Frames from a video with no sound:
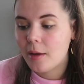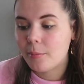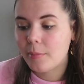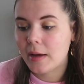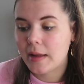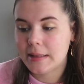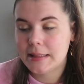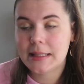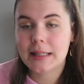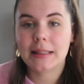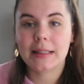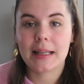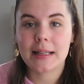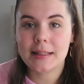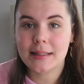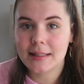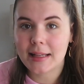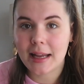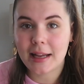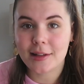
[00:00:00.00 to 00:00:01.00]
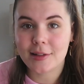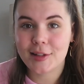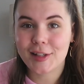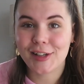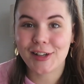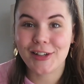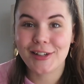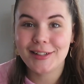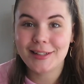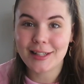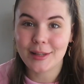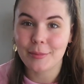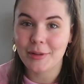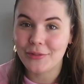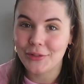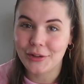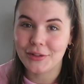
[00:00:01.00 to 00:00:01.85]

but let's answer some of